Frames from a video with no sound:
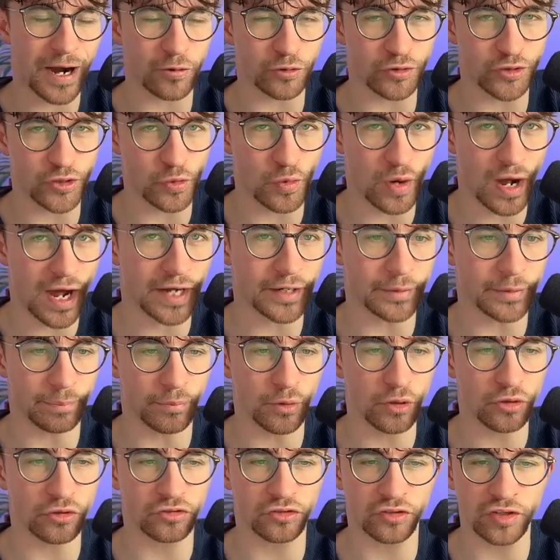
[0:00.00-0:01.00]
how to add
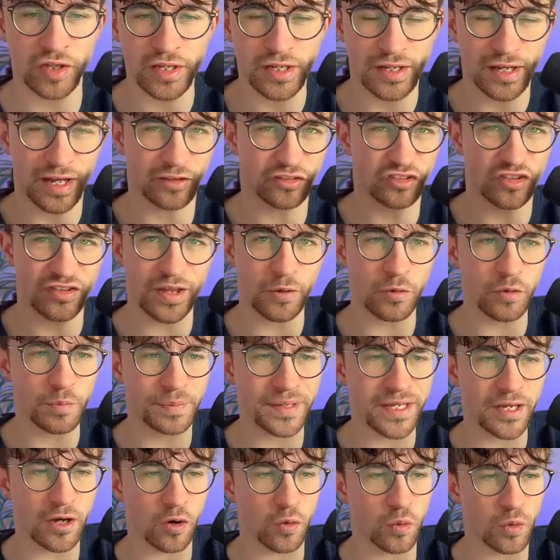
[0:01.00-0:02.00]
books. So that would
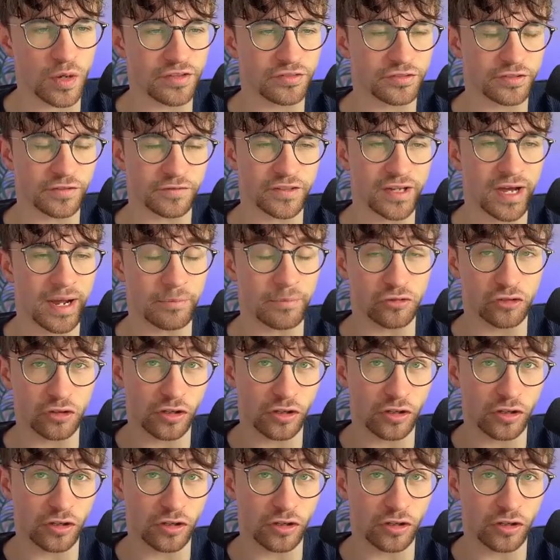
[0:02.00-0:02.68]
be a waste of time.